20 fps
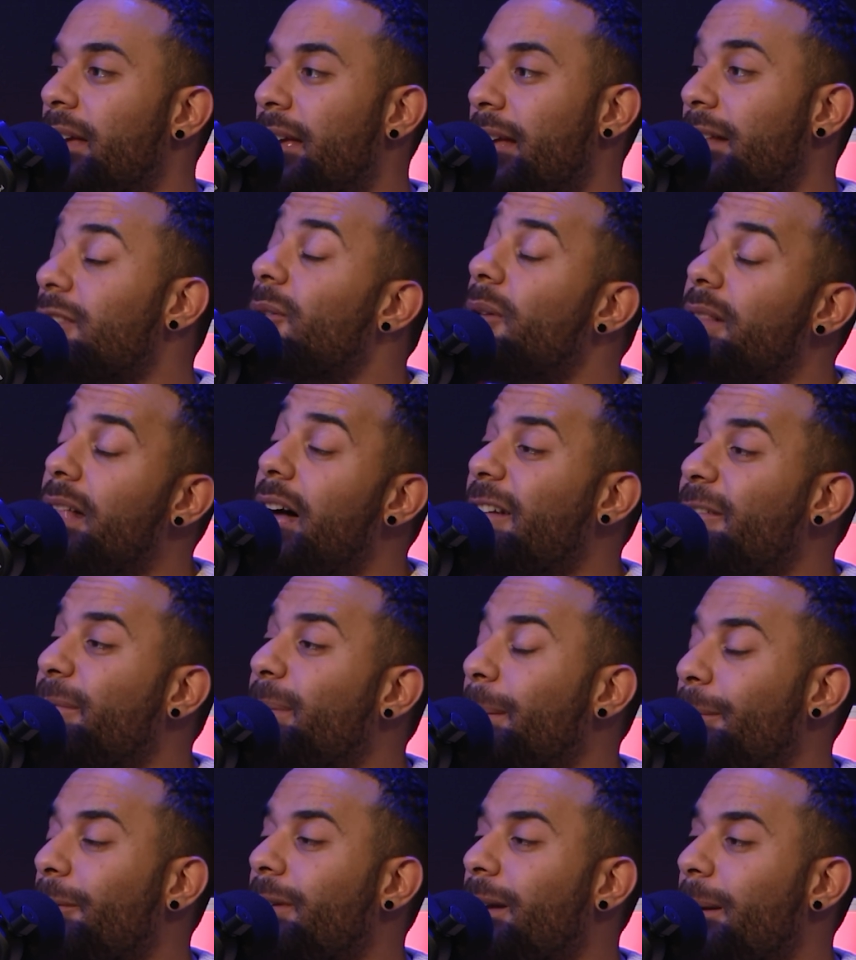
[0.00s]
and so a lot of
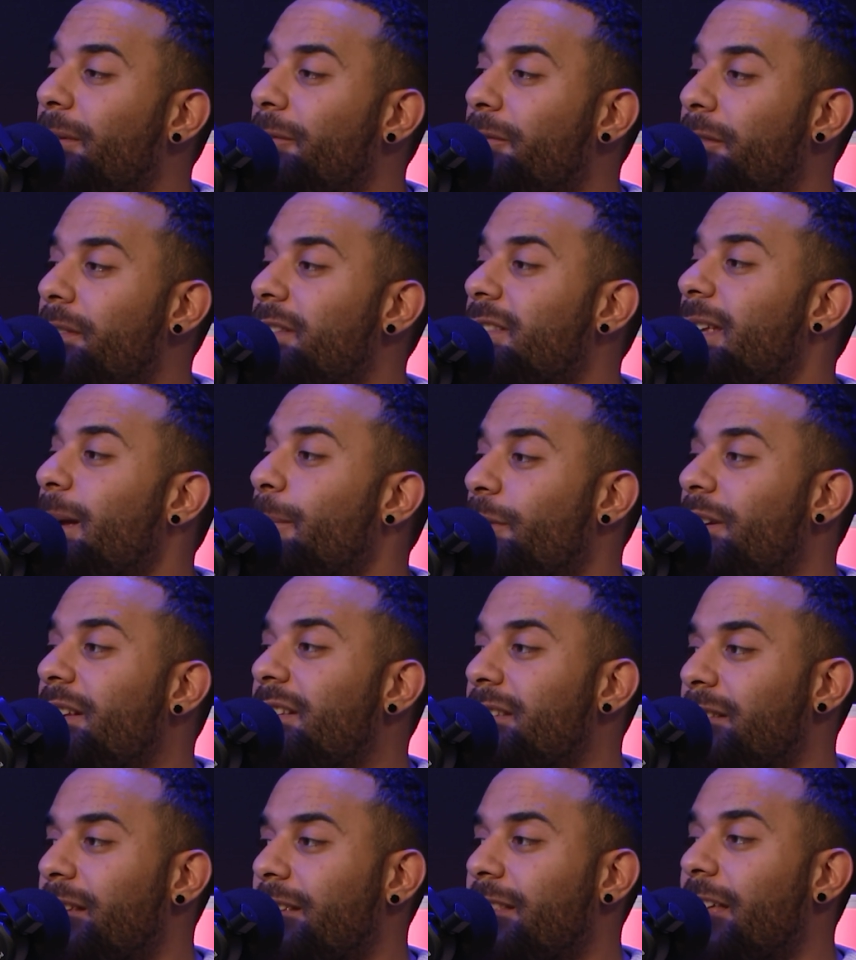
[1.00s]
people are coming for the same
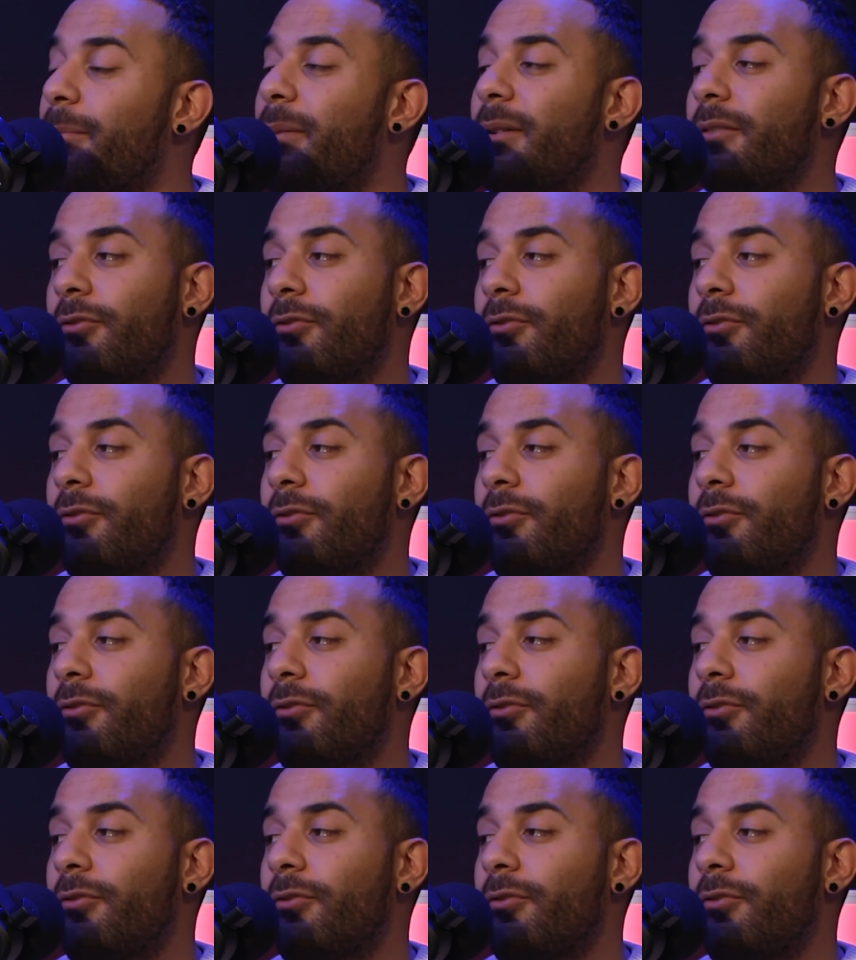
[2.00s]
reason. Like they've been